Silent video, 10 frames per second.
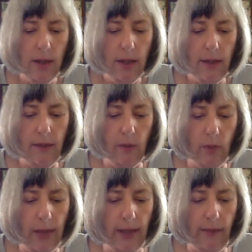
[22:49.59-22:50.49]
Is he
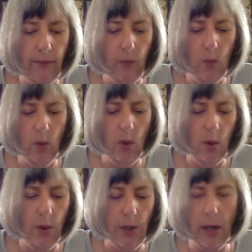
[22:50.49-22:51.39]
ready for war?
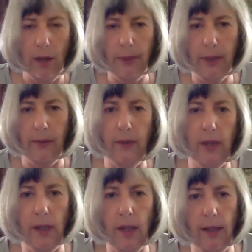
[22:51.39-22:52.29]
No, because
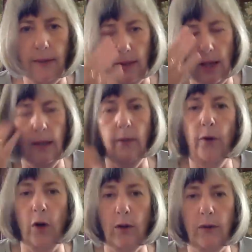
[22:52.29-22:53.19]
he, he's like the
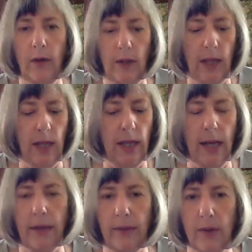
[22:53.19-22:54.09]
fox in the henhouse.